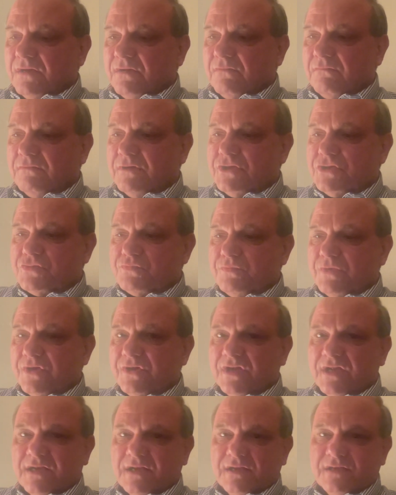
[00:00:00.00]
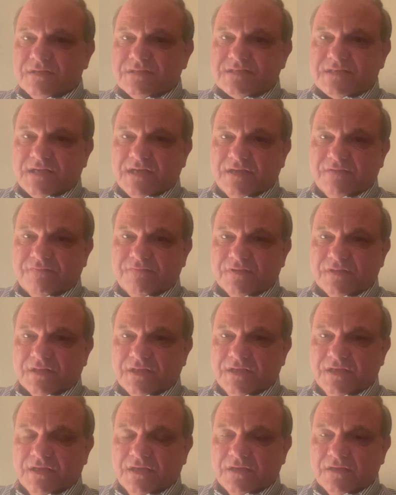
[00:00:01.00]
which were not as
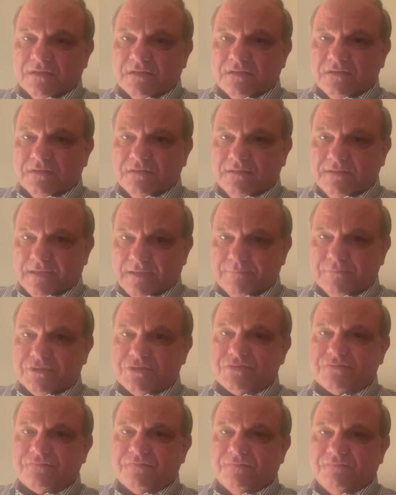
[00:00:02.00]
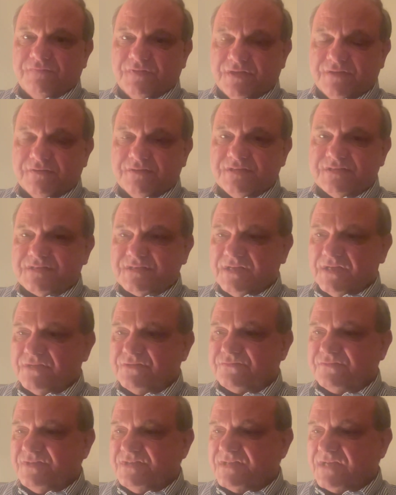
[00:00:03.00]
heavily damaged from various
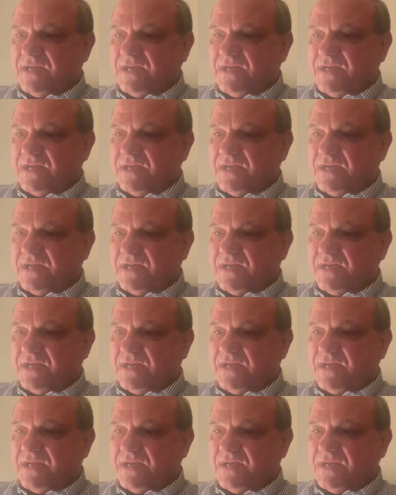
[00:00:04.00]
countries.